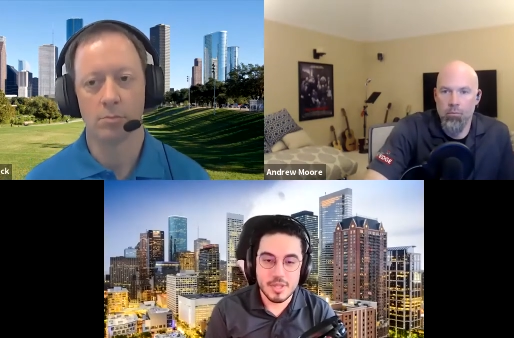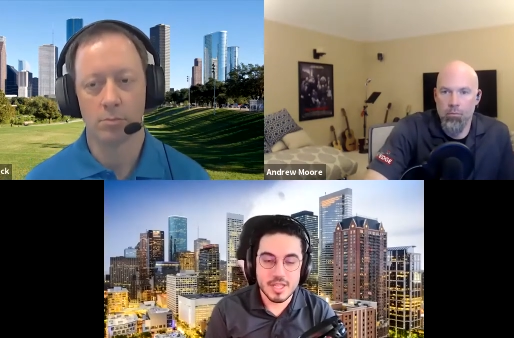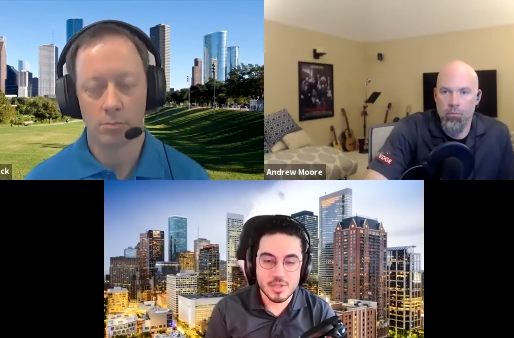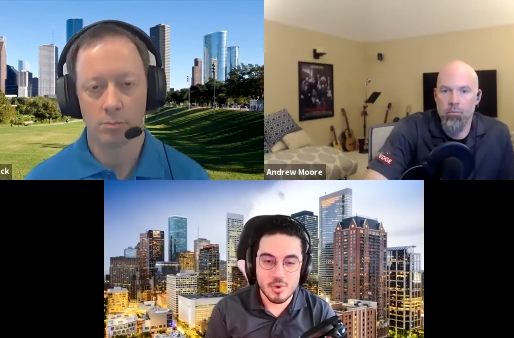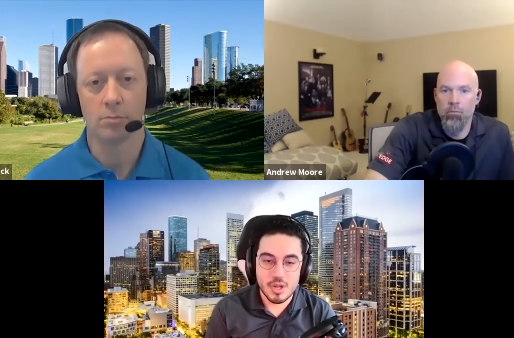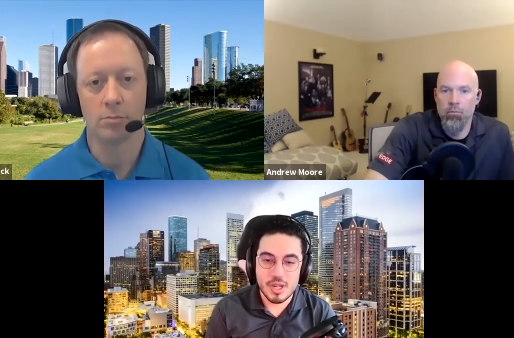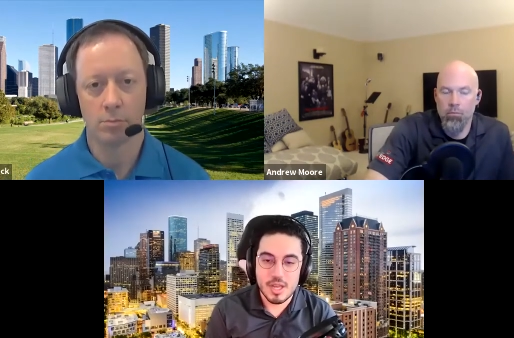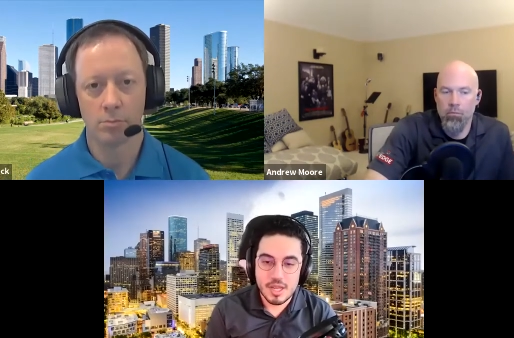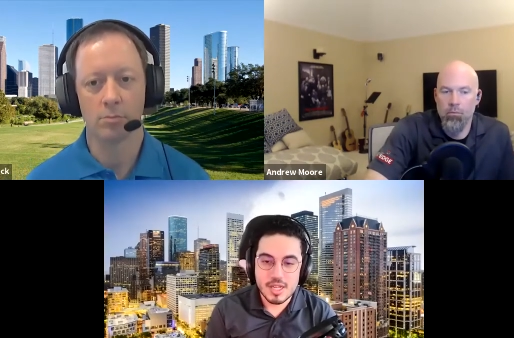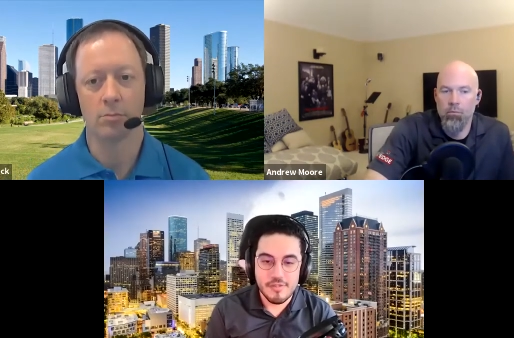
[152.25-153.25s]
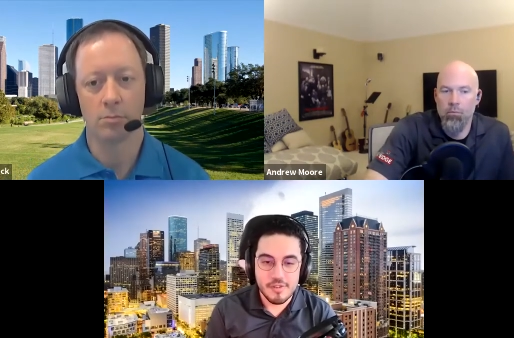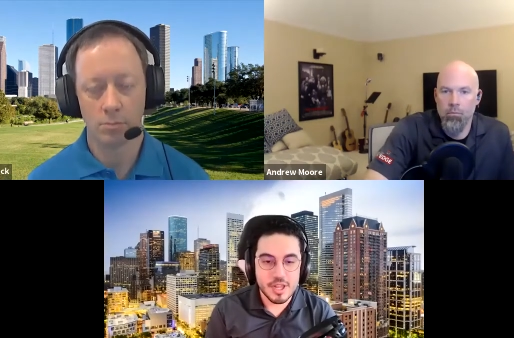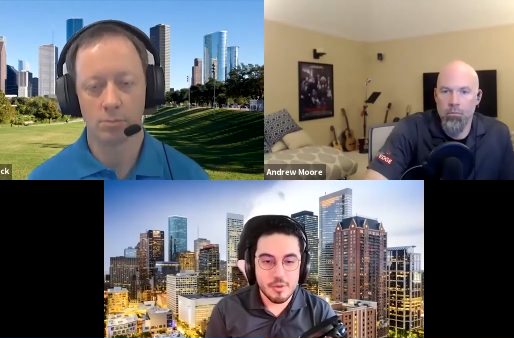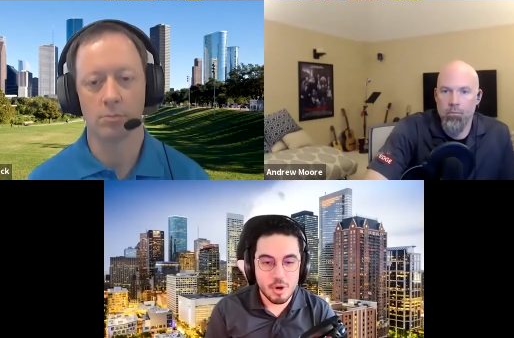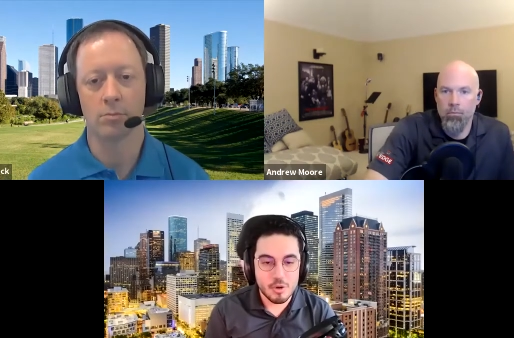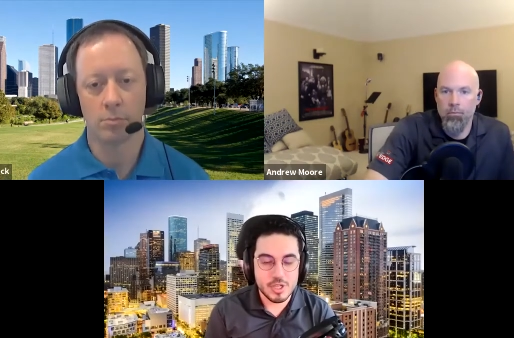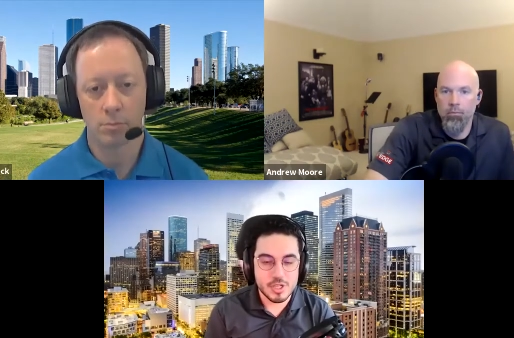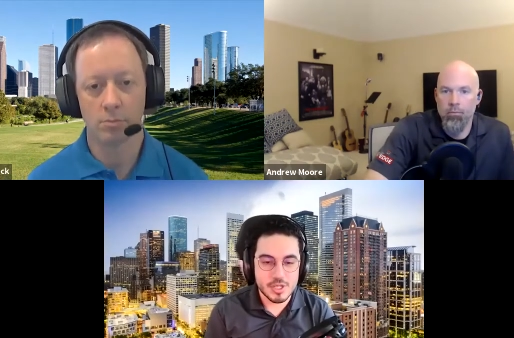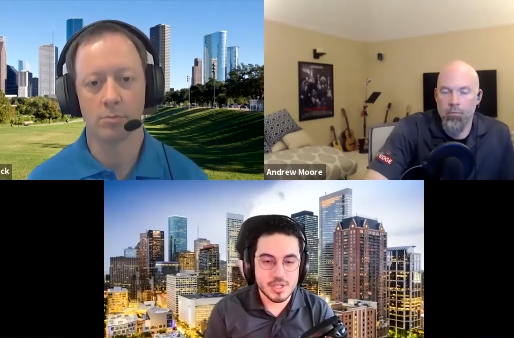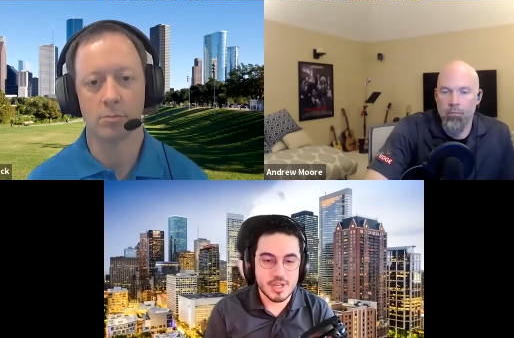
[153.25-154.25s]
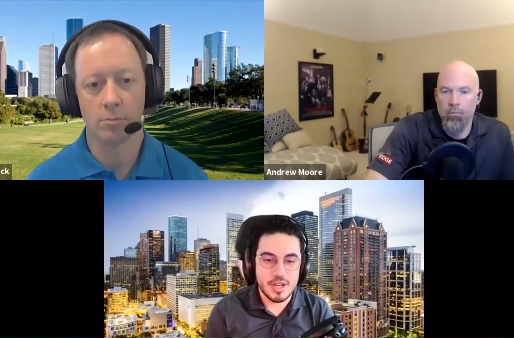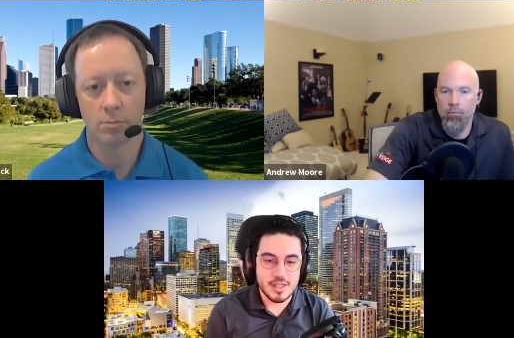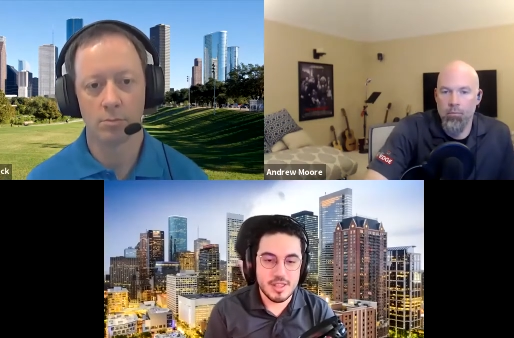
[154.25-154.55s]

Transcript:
Speaker 1: But this one definitely approaches uh,